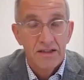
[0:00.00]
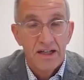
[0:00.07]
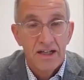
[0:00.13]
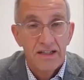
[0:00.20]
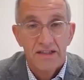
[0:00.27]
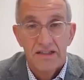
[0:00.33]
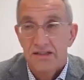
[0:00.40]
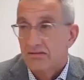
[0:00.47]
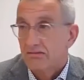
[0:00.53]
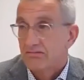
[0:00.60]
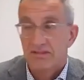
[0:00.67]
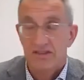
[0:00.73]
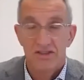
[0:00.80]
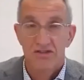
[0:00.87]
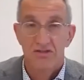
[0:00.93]
and he,
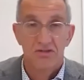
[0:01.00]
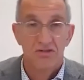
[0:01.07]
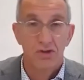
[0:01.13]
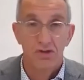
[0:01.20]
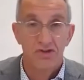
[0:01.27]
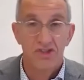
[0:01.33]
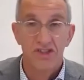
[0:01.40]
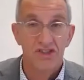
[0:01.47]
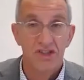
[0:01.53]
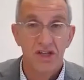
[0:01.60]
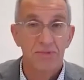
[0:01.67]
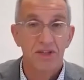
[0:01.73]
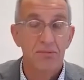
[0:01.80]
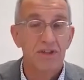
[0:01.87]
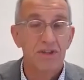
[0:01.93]
he's touching
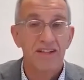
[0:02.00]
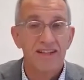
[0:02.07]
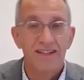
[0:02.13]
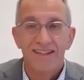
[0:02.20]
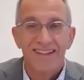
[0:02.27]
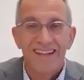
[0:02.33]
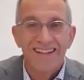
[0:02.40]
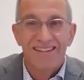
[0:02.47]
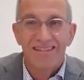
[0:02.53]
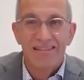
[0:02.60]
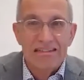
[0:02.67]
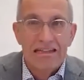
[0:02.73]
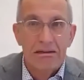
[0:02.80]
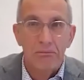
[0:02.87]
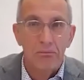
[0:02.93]
something but then again
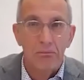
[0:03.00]
yeah